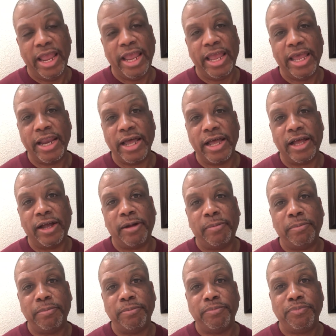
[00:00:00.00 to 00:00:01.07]
And
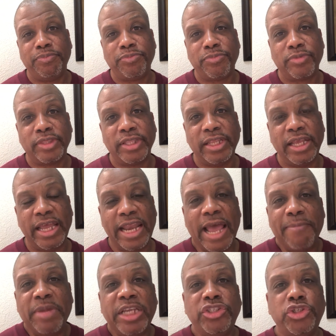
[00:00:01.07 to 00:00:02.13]

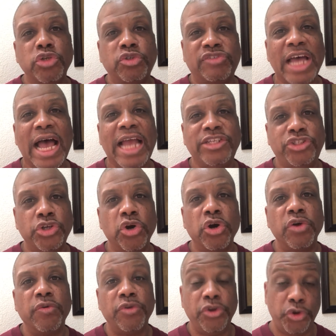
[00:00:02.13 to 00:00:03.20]
that means you've tied
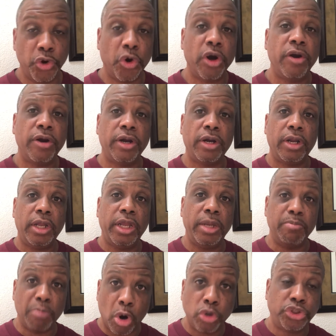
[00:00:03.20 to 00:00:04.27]
your
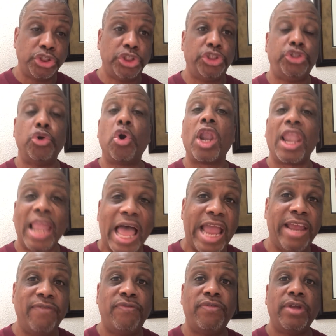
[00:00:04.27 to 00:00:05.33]
emotions, your
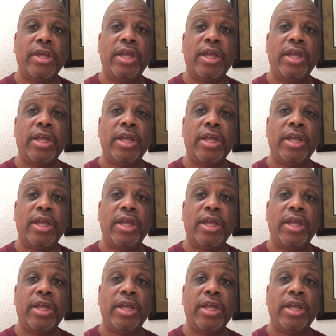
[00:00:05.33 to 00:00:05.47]
life,